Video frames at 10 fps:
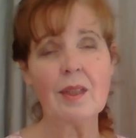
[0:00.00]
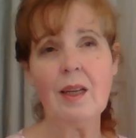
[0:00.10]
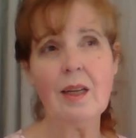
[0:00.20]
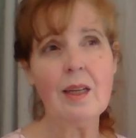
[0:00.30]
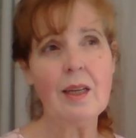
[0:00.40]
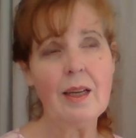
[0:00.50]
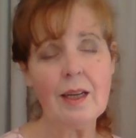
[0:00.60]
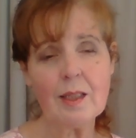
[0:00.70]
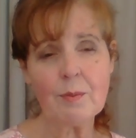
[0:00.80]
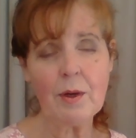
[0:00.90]
uh,
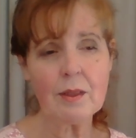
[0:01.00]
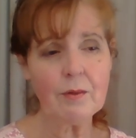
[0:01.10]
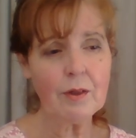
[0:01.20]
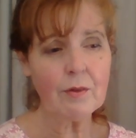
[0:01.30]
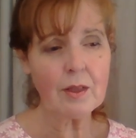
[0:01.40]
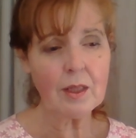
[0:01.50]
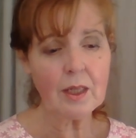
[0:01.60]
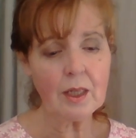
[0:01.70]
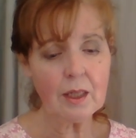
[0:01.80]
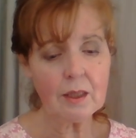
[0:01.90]
aspect of
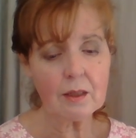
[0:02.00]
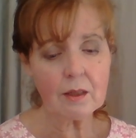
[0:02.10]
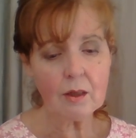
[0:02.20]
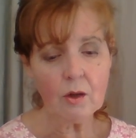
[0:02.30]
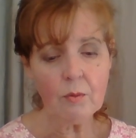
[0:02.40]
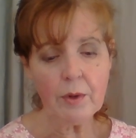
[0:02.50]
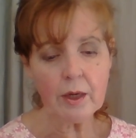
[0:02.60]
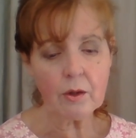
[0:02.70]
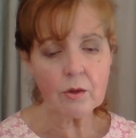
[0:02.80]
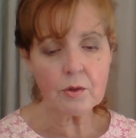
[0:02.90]
everything, and
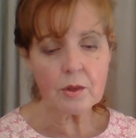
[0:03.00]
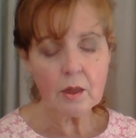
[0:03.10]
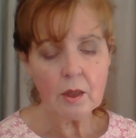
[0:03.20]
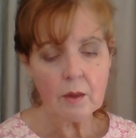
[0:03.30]
homemakers